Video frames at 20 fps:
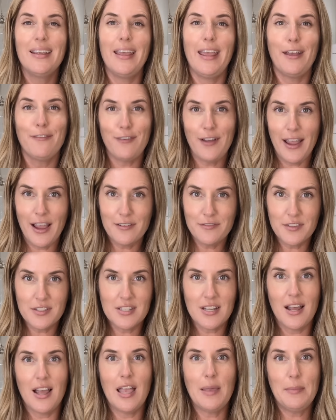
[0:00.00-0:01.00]
if I have the
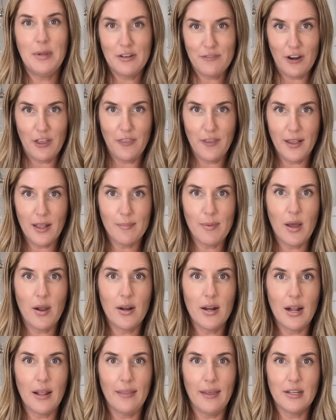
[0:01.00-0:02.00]
time and if I think about
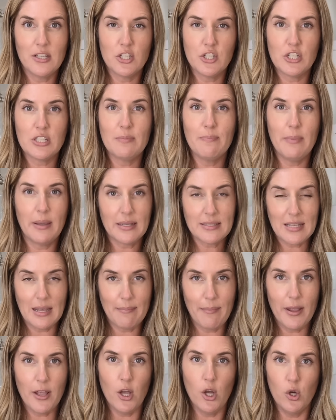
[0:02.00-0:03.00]
it, I like to just mix up
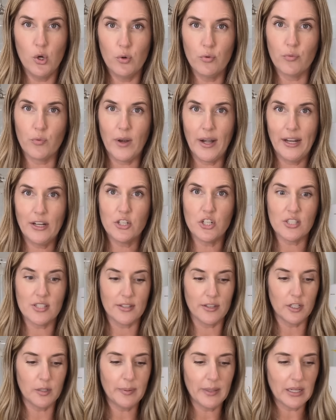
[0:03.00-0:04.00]
my own ranch. It's a
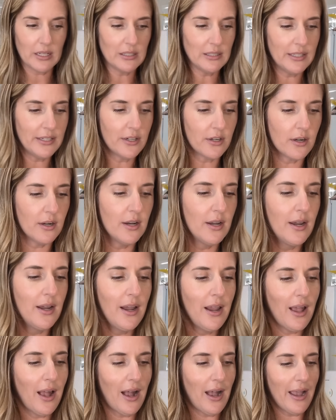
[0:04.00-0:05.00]
little bit cleaner.
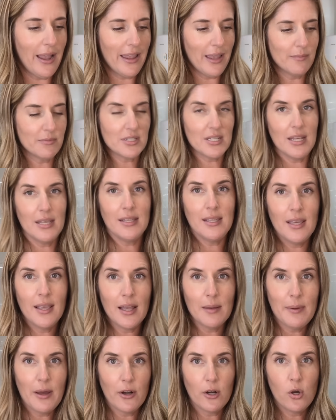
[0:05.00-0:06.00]
I am taking
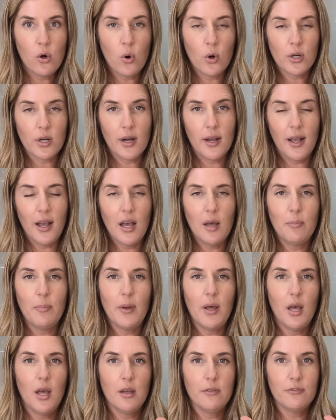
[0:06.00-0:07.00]
about 1/4 cup
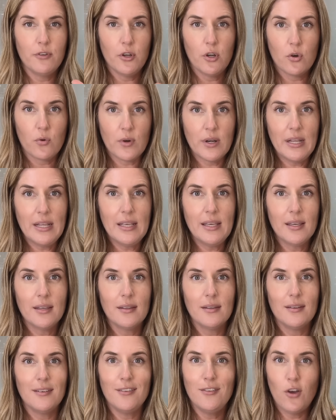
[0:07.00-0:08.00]
of Greek
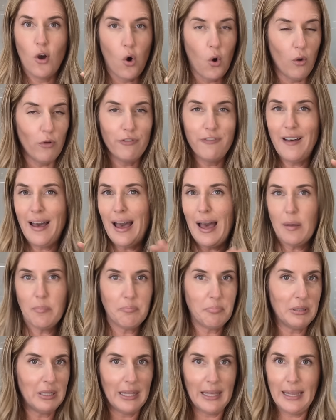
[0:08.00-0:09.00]
whole fat
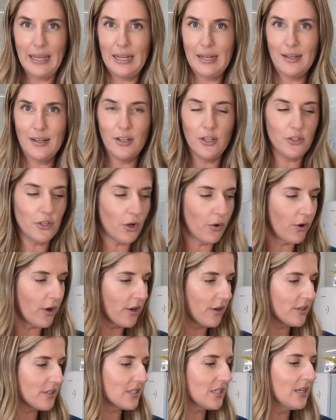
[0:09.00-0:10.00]
plain
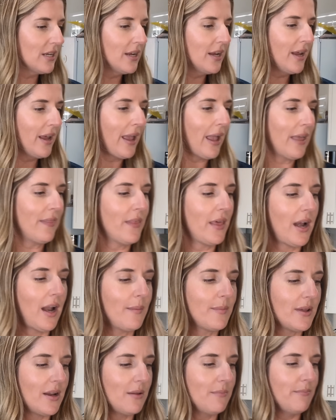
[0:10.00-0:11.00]
yogurt, and then
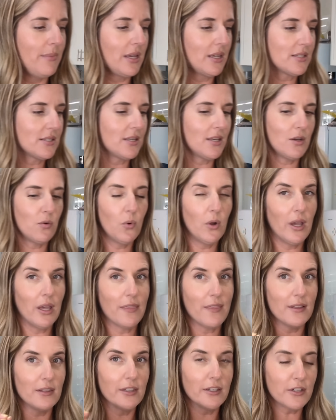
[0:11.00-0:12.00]
I'm gonna mix it
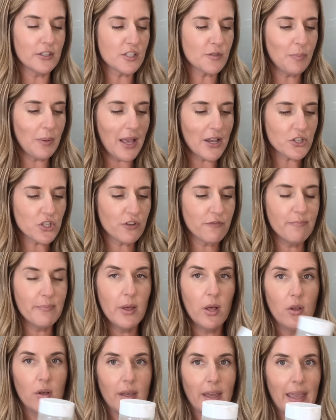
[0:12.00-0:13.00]
with a little splash of
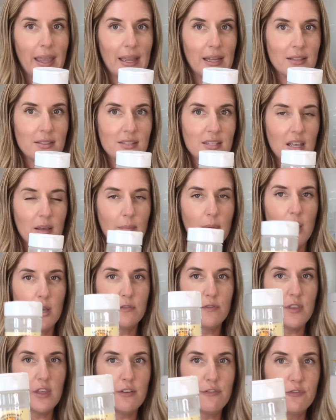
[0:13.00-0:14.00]
milk and some
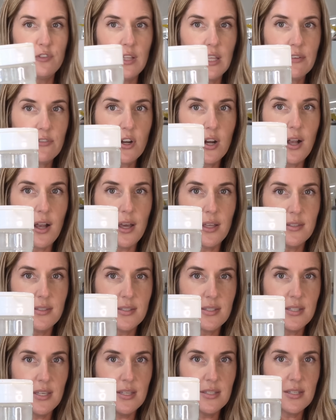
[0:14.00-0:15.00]
of the Flavor God
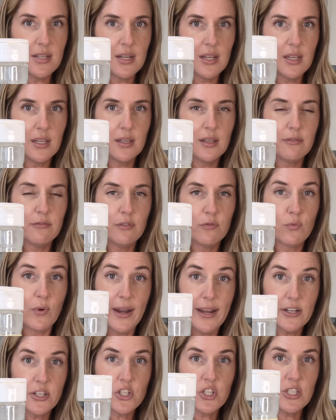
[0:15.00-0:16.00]
seasoning,
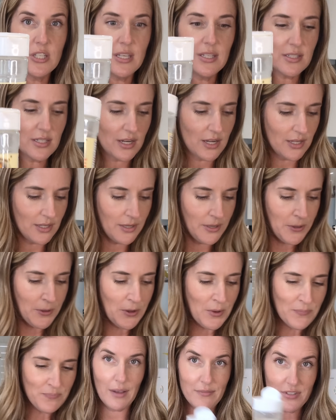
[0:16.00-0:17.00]
ranch seasoning.
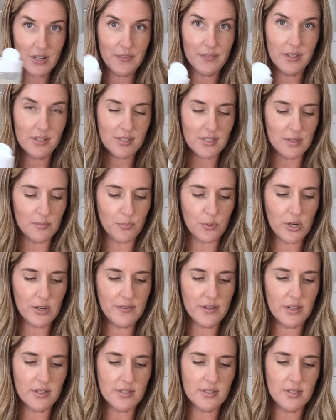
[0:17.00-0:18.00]
I've done this in
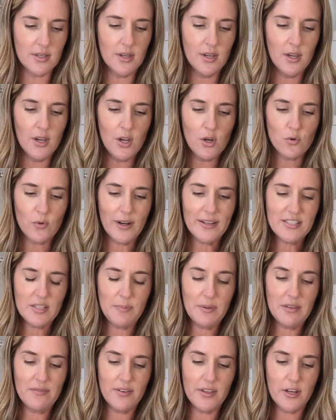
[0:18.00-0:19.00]
previous
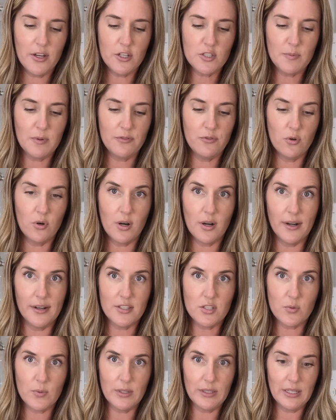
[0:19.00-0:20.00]
recipe videos before.
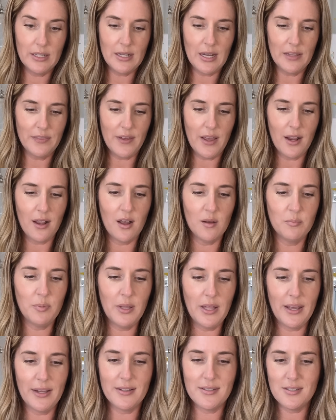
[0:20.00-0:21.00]
It's really not that
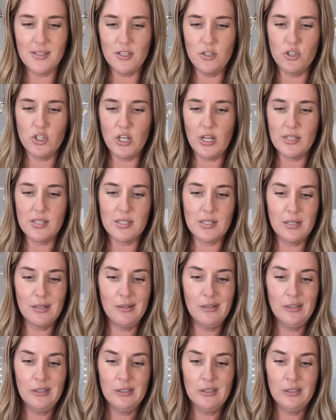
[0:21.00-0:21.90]
complex. You just